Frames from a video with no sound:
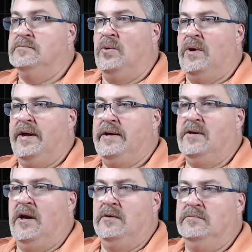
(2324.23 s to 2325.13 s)
Okay,
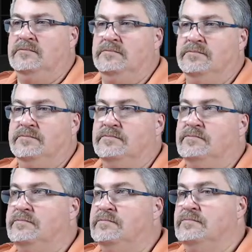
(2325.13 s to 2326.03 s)

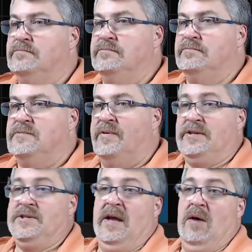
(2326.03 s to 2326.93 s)
I've
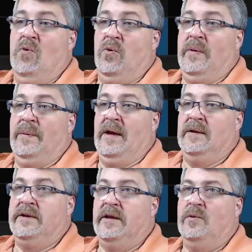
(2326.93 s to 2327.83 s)
actually got more than
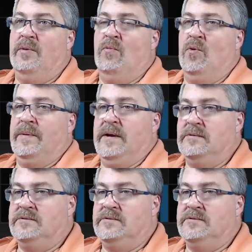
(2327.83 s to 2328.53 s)
that. Got a little bit more than that.